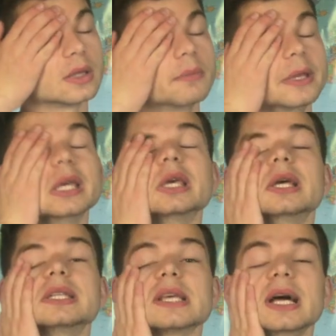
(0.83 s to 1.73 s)
with me.
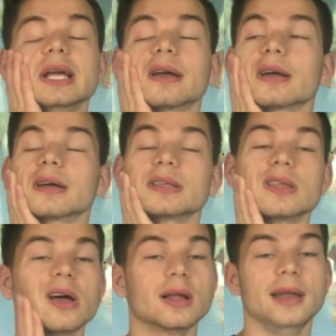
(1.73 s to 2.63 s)
It's like
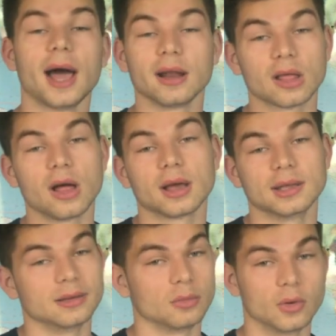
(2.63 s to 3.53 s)
nine o'clock
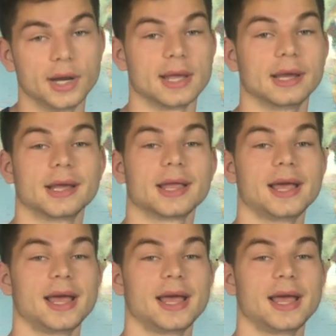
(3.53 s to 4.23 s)
in the morning,